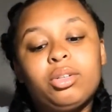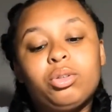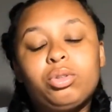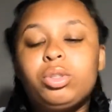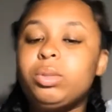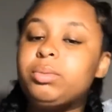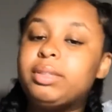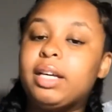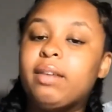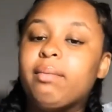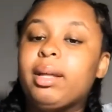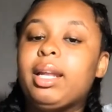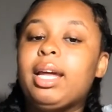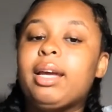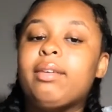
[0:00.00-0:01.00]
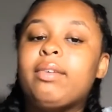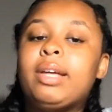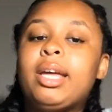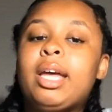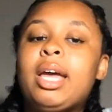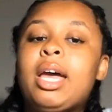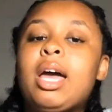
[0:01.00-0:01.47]
YouTube saved my life.
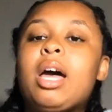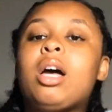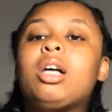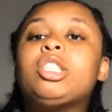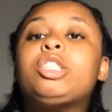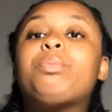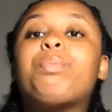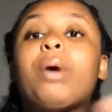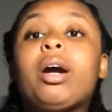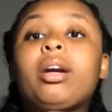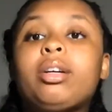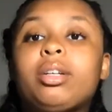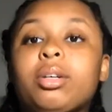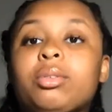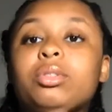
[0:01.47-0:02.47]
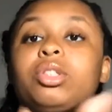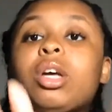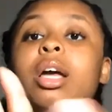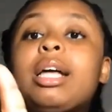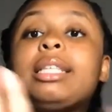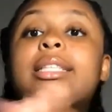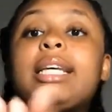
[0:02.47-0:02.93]
Spark Notes.
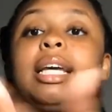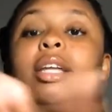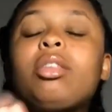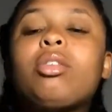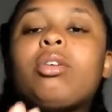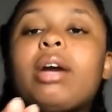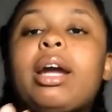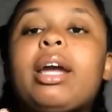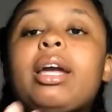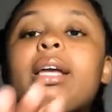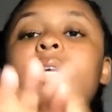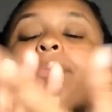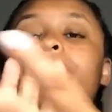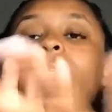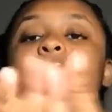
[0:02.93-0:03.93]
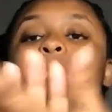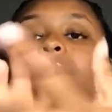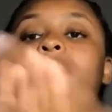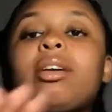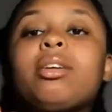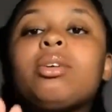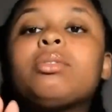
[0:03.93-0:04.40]
10th grade
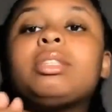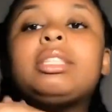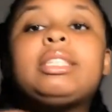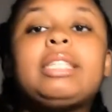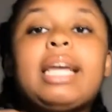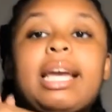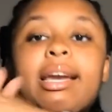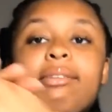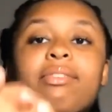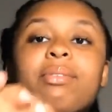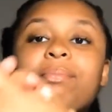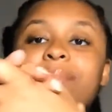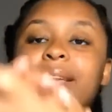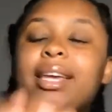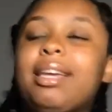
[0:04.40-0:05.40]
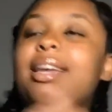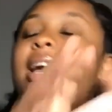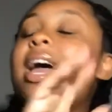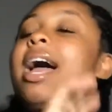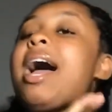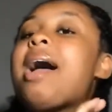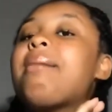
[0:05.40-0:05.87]
Spark Notes saved me.
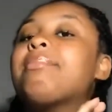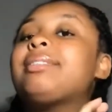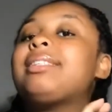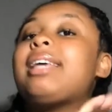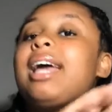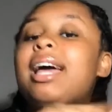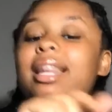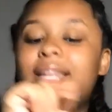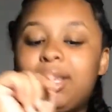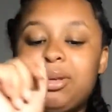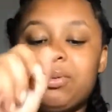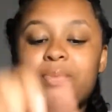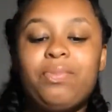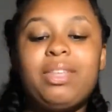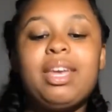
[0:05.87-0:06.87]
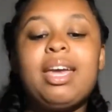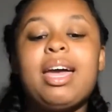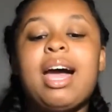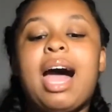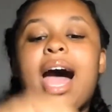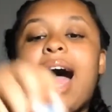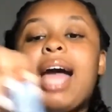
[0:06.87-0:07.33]
I'm telling you.
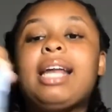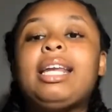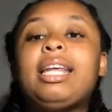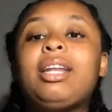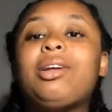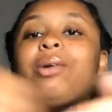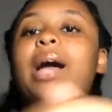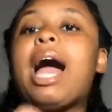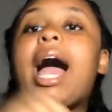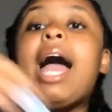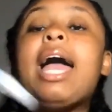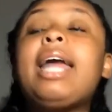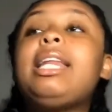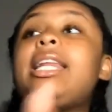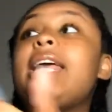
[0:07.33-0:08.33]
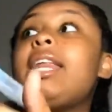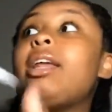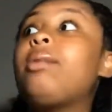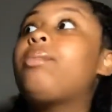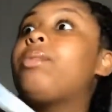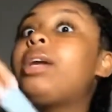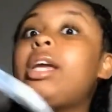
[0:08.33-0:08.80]
I
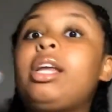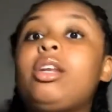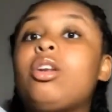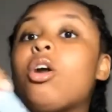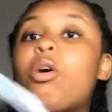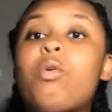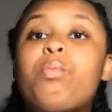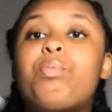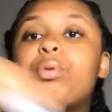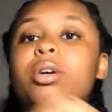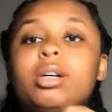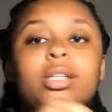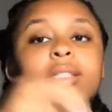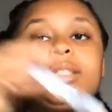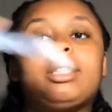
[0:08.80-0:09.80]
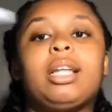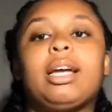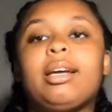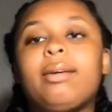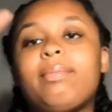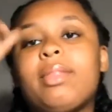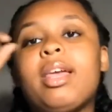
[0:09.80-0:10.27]
didn't read no books.
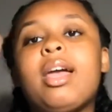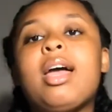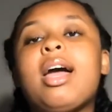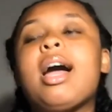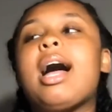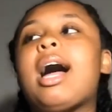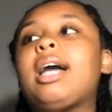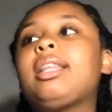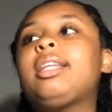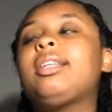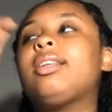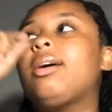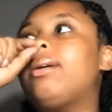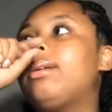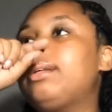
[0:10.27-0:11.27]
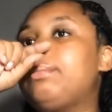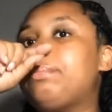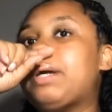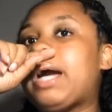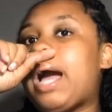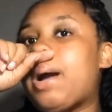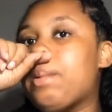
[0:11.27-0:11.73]
Like I think the only
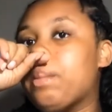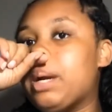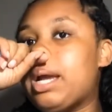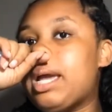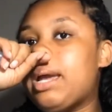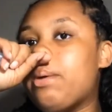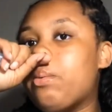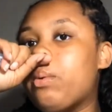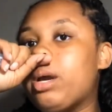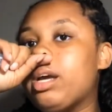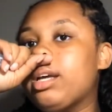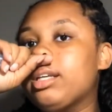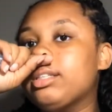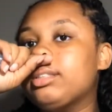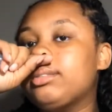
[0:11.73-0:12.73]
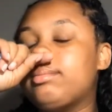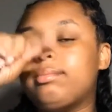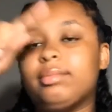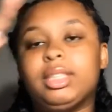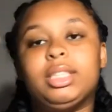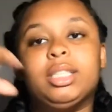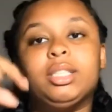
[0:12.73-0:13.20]
book I read was
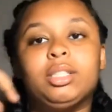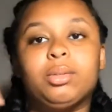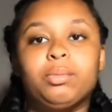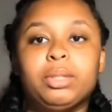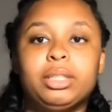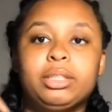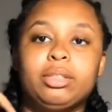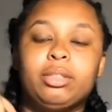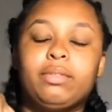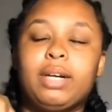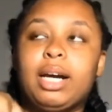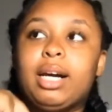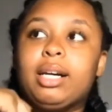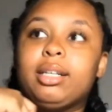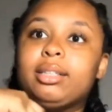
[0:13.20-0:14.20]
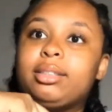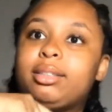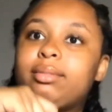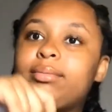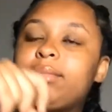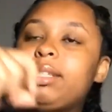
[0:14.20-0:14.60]
The Wizard of Oz.